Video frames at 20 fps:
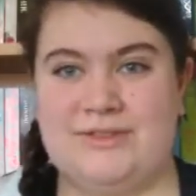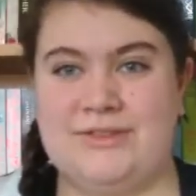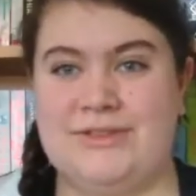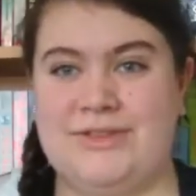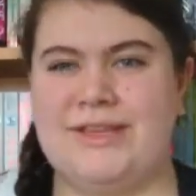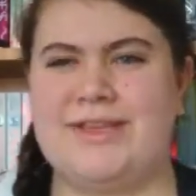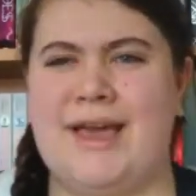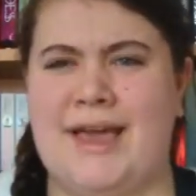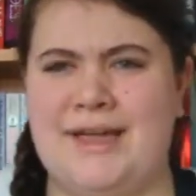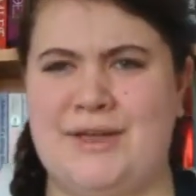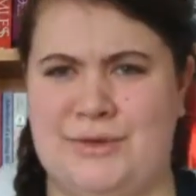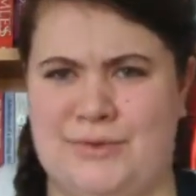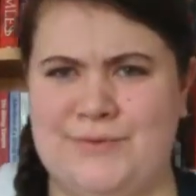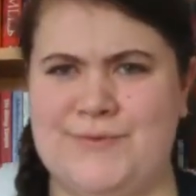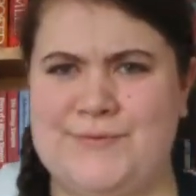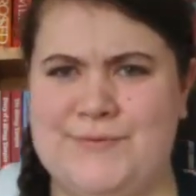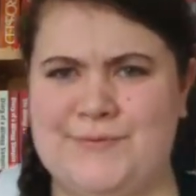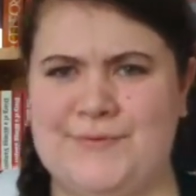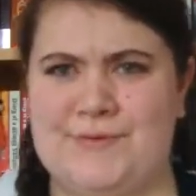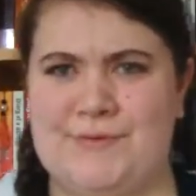So the guy who,
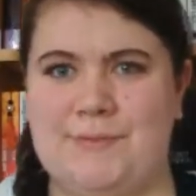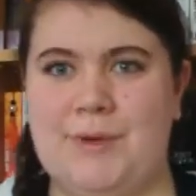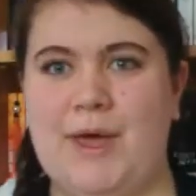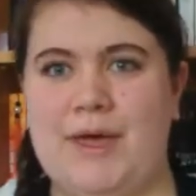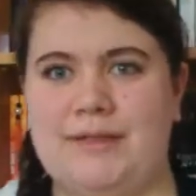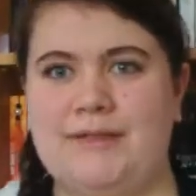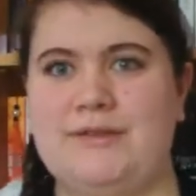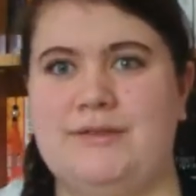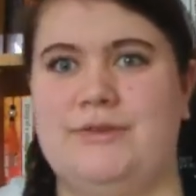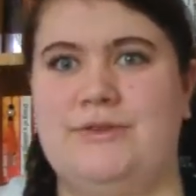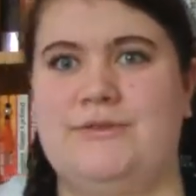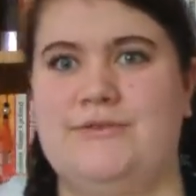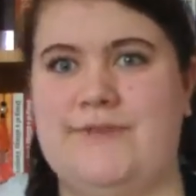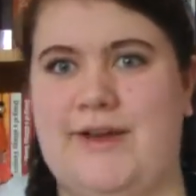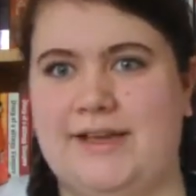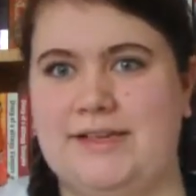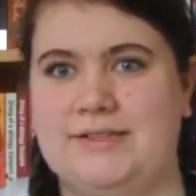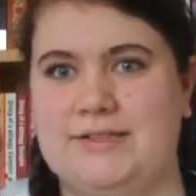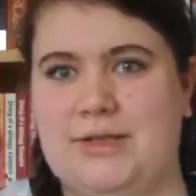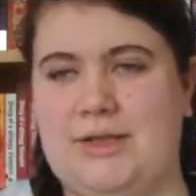the person who
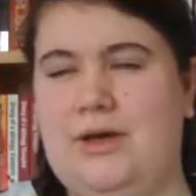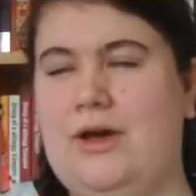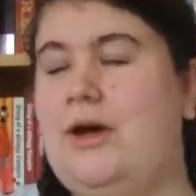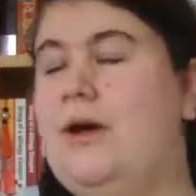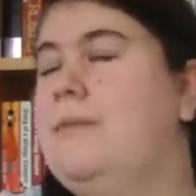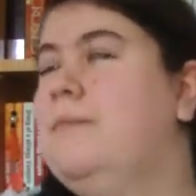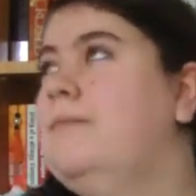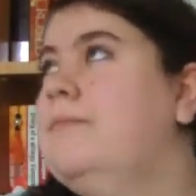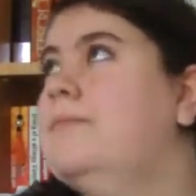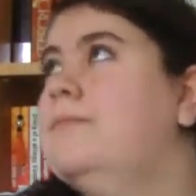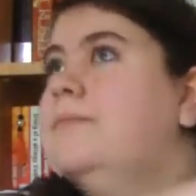fights a lot.